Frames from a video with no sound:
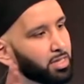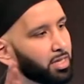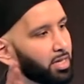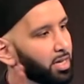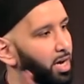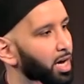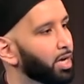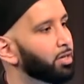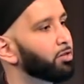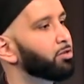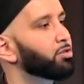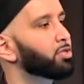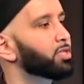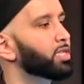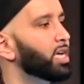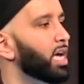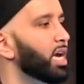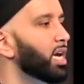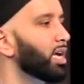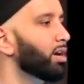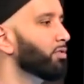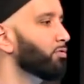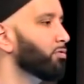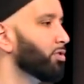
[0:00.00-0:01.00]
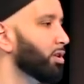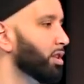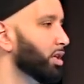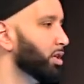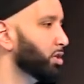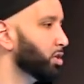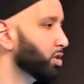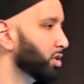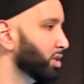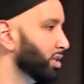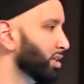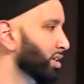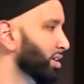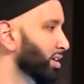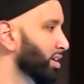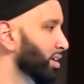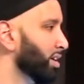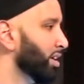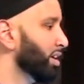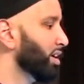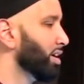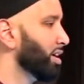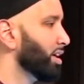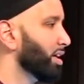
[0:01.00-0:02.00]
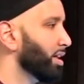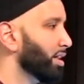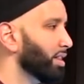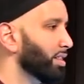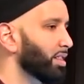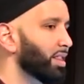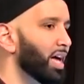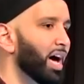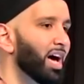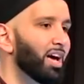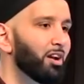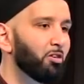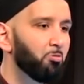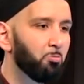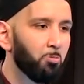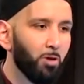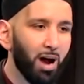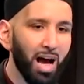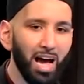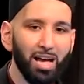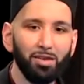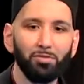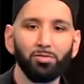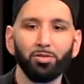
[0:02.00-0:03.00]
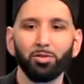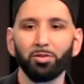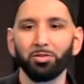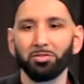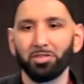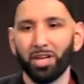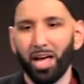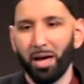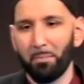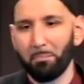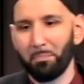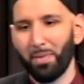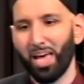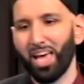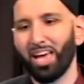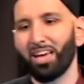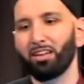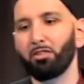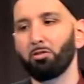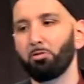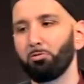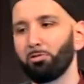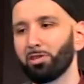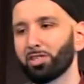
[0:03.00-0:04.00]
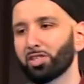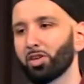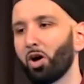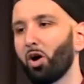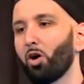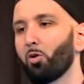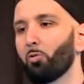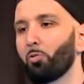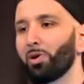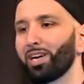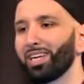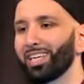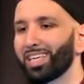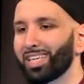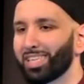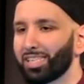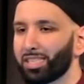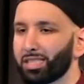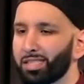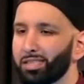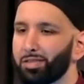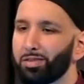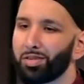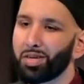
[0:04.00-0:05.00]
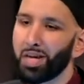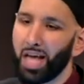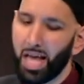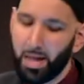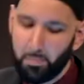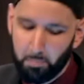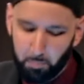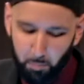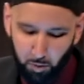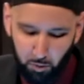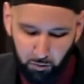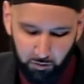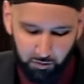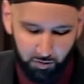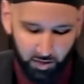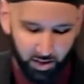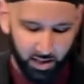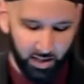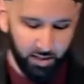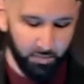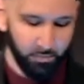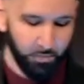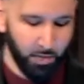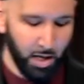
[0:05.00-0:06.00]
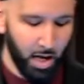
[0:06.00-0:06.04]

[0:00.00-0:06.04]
and an understanding of religion that rivaled a man who was already considered a mufti